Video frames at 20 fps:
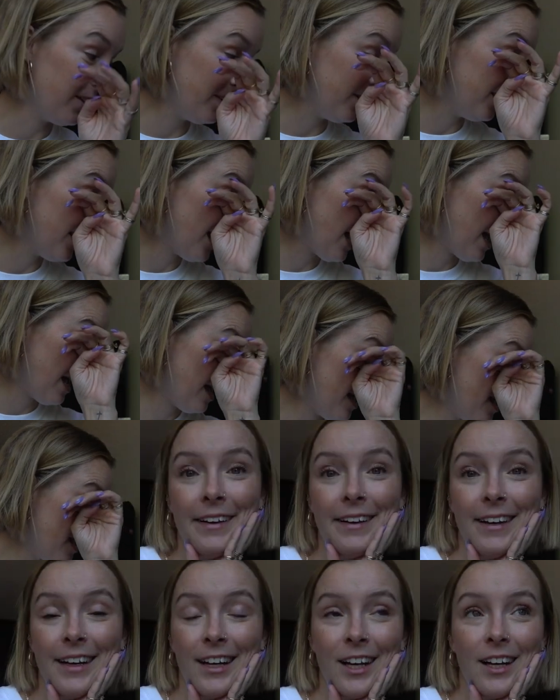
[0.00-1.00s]
little day
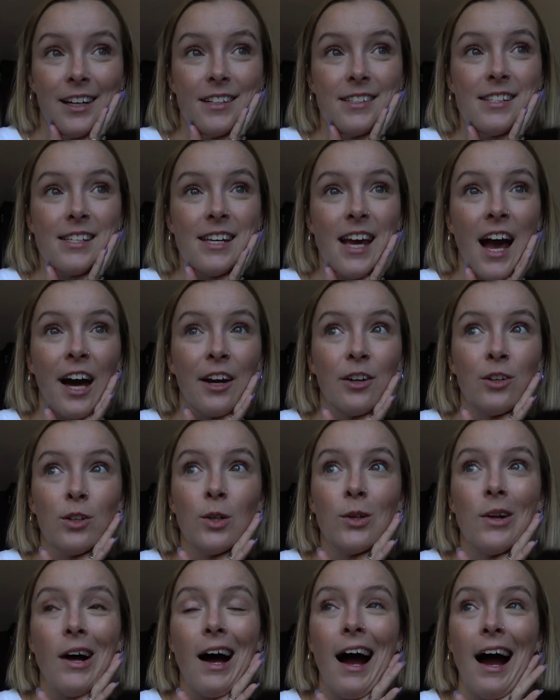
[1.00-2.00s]
here in
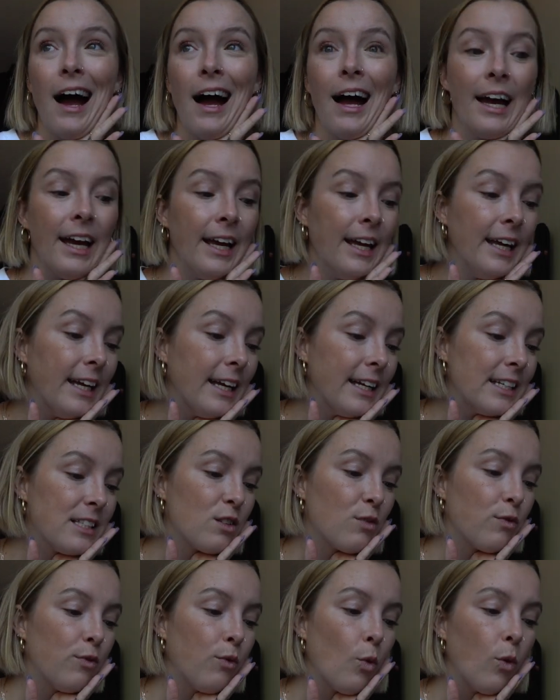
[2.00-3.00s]
Seattle. I
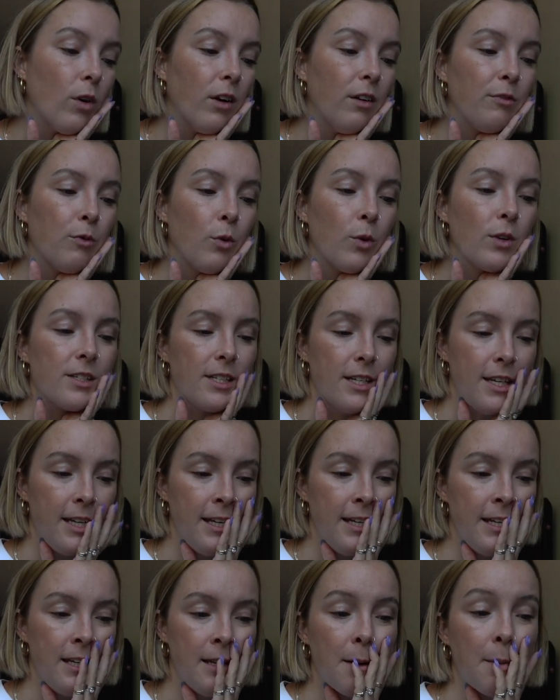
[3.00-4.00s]
it's
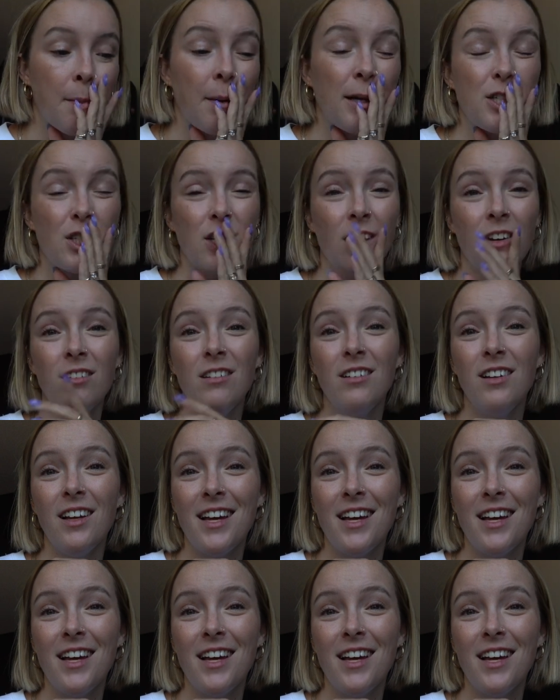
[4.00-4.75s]
4:14. My shuttle